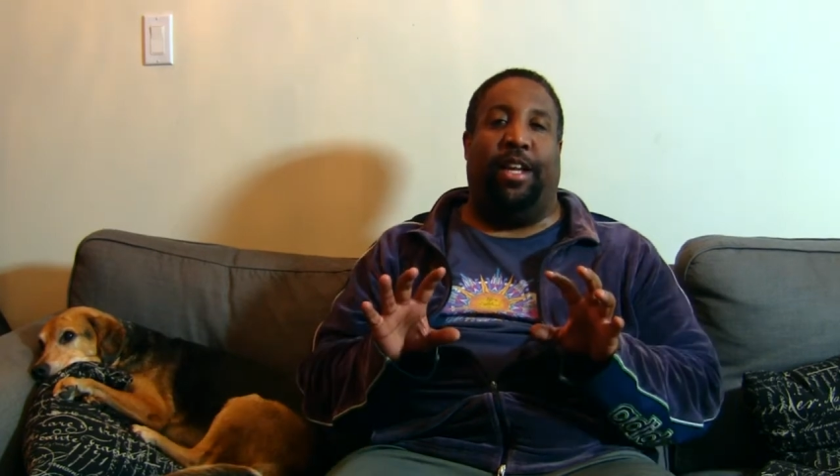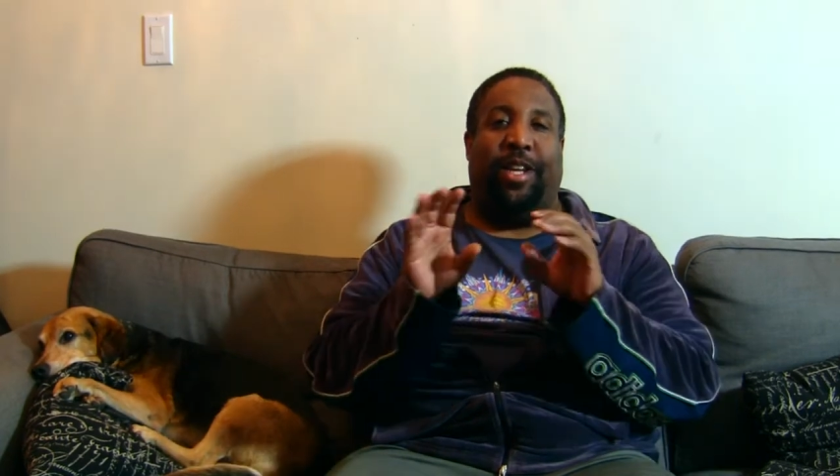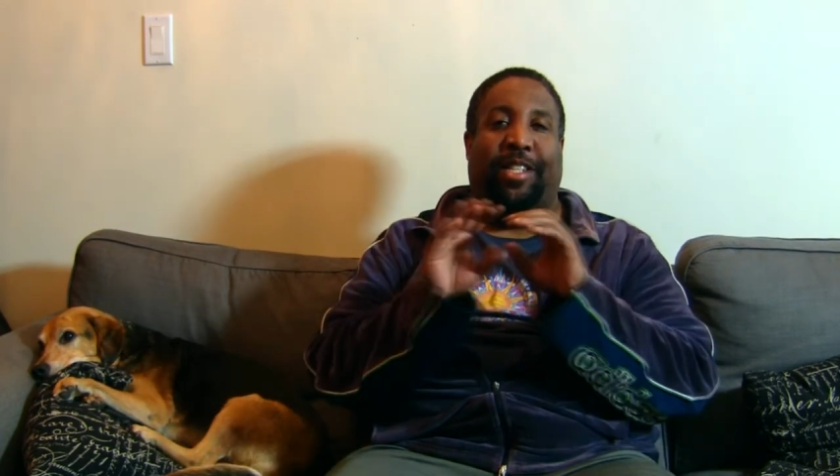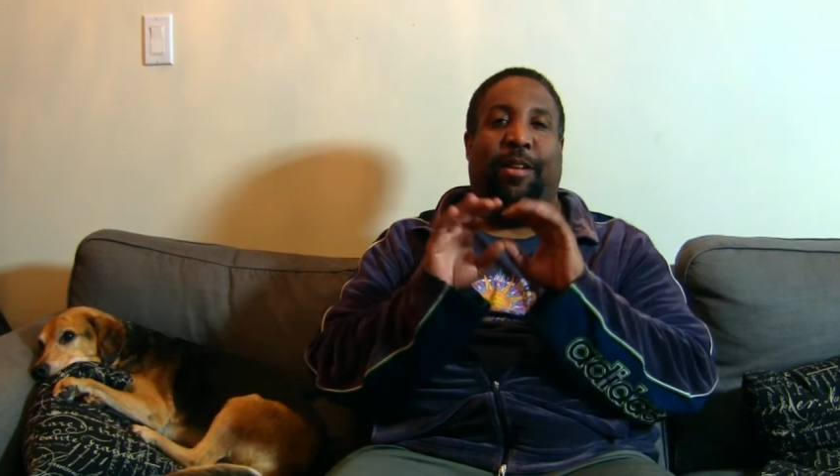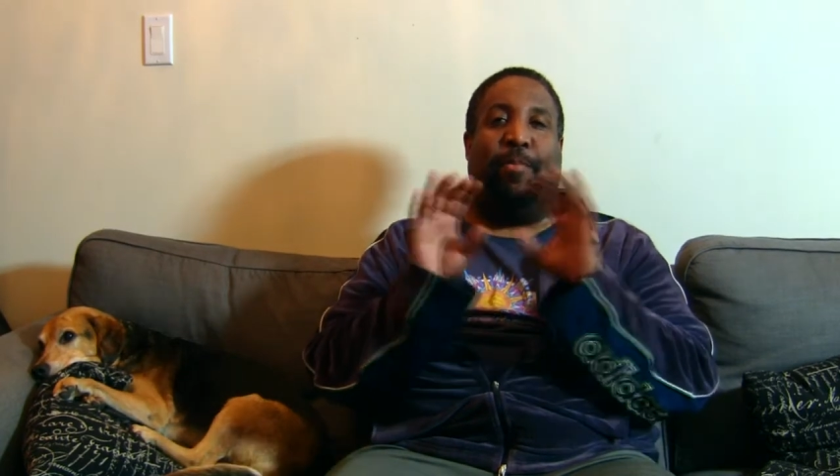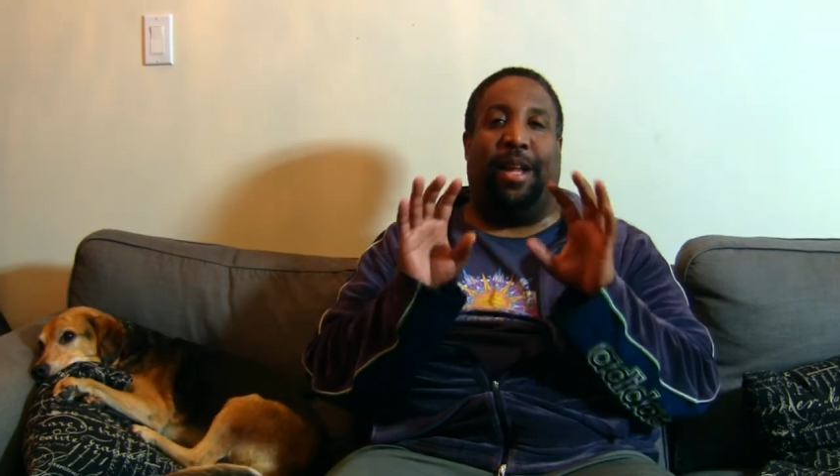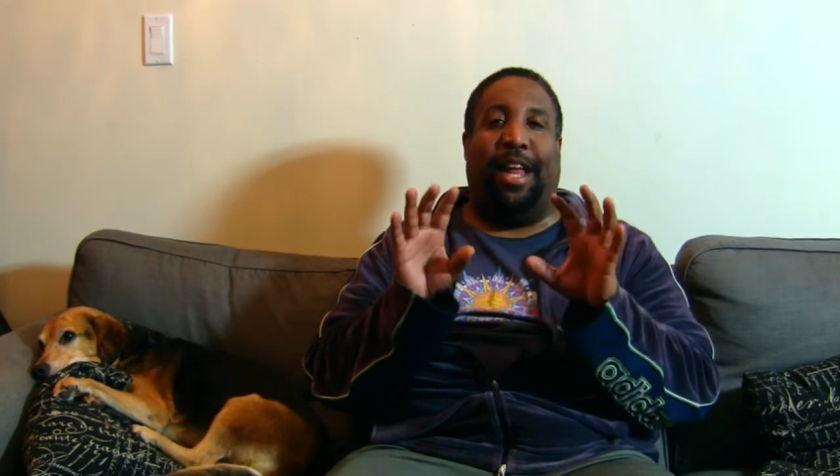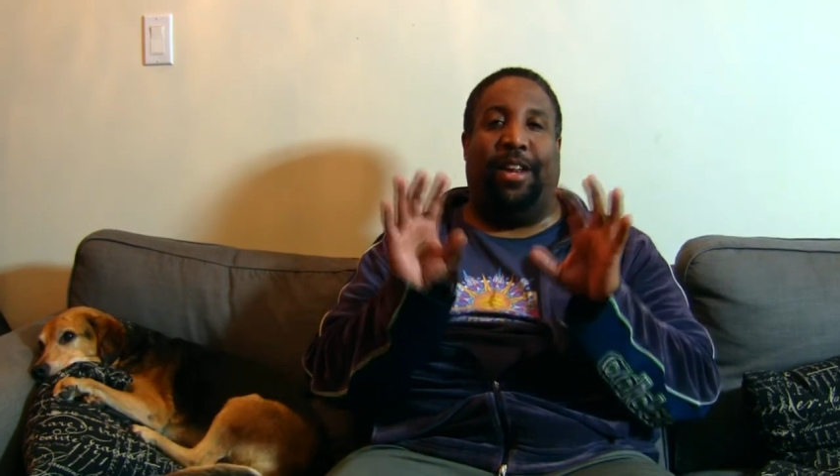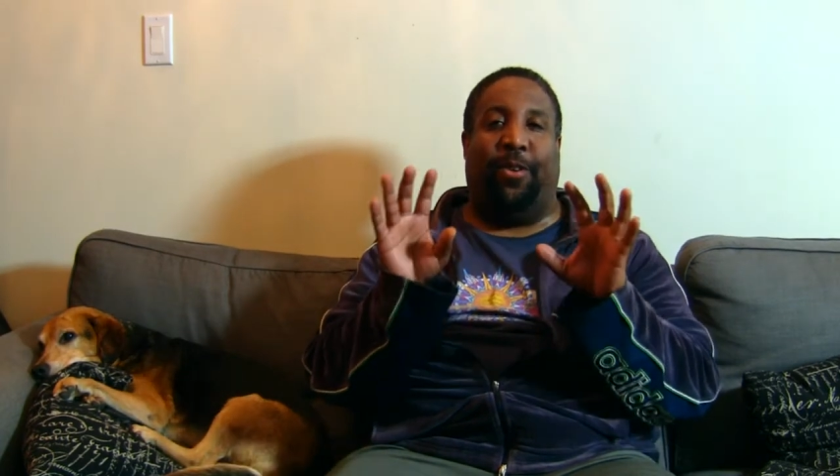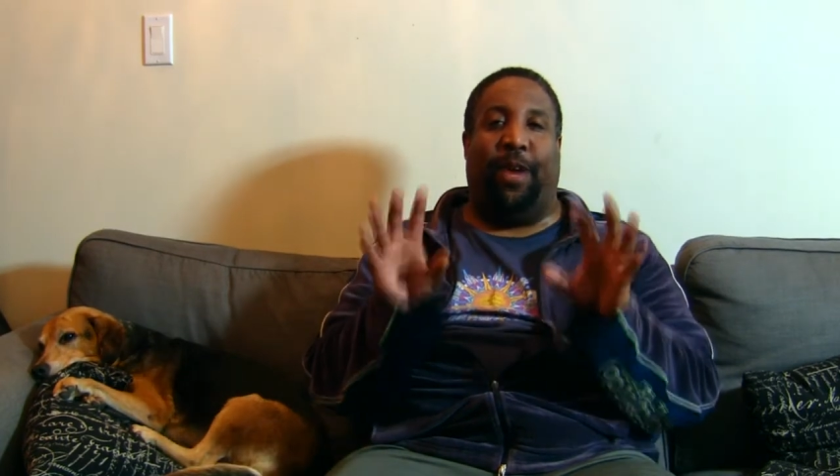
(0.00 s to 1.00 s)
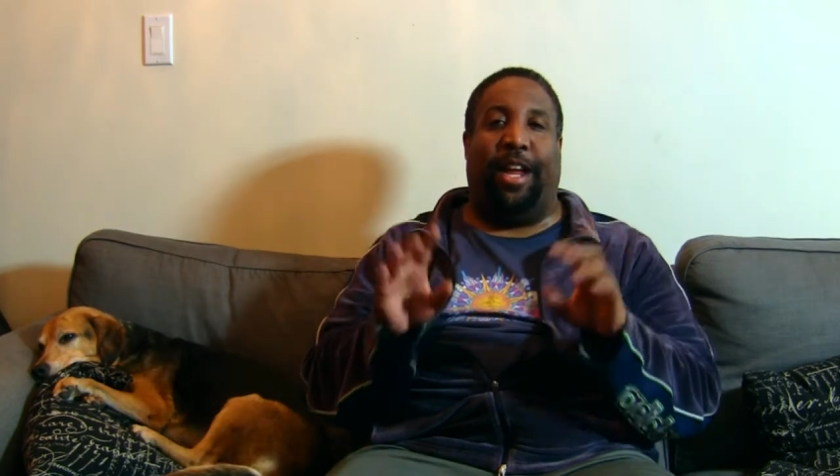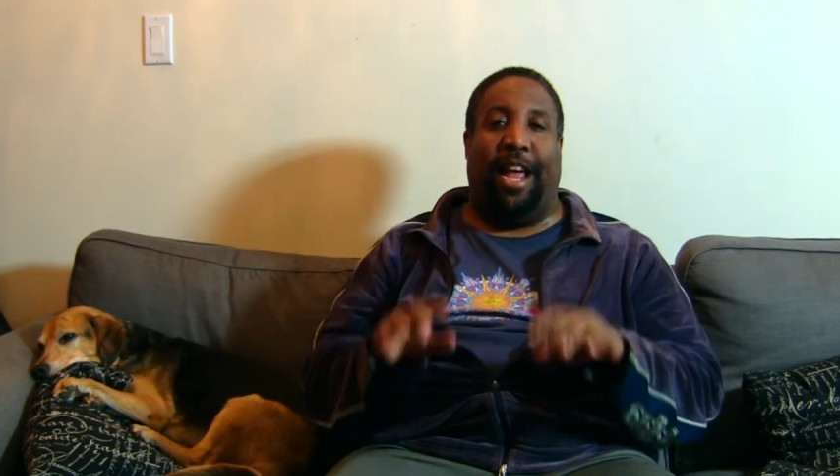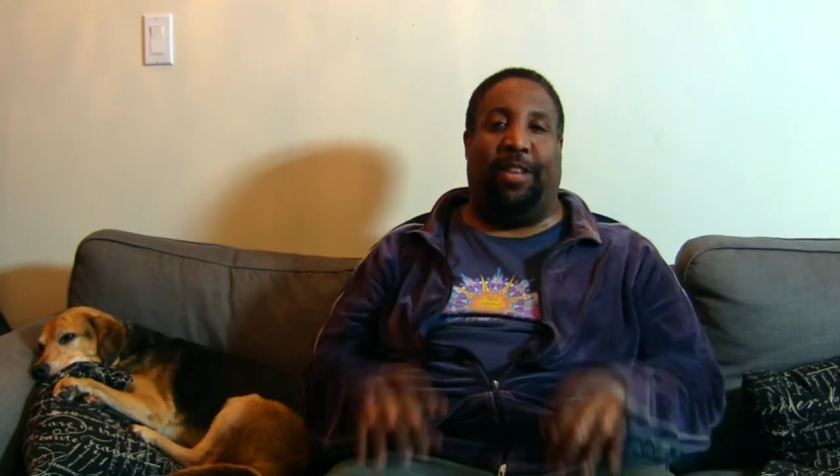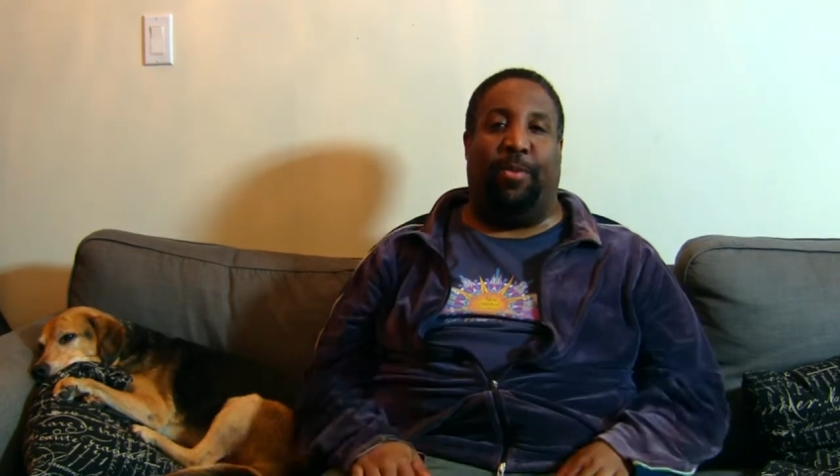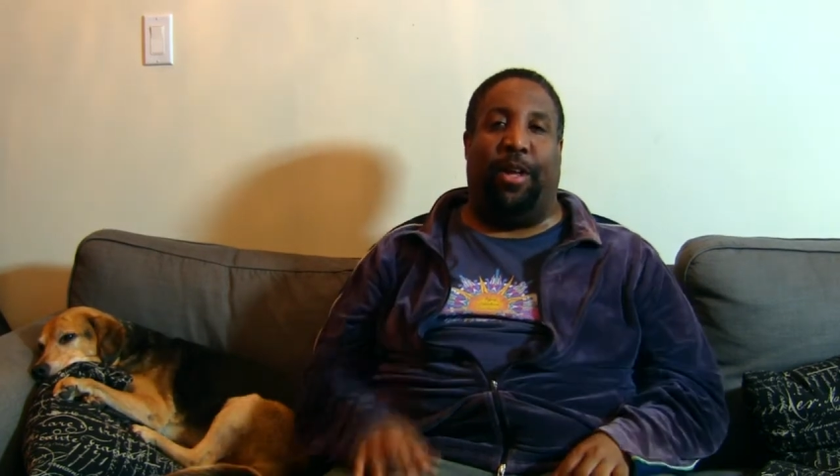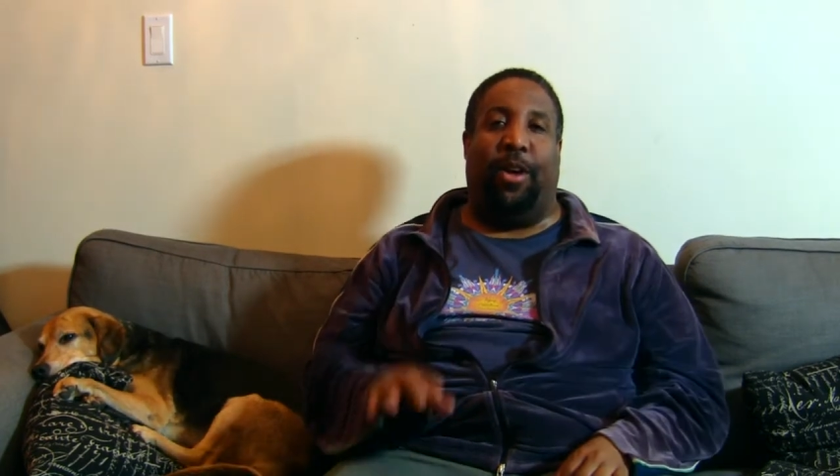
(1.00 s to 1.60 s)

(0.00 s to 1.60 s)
This is the plot of The Great Gatsby.